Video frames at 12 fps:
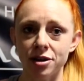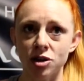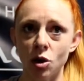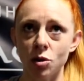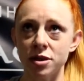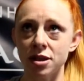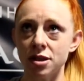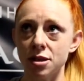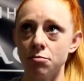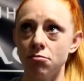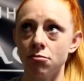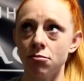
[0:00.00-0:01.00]
So
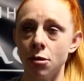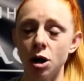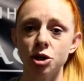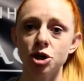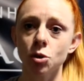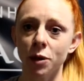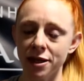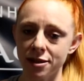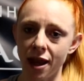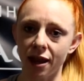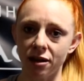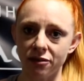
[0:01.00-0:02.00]
since March
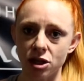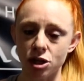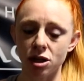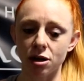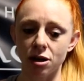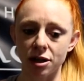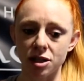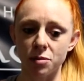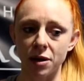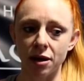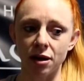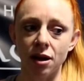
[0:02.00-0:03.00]
22nd of this year, it's
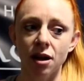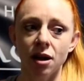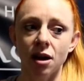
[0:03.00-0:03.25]
been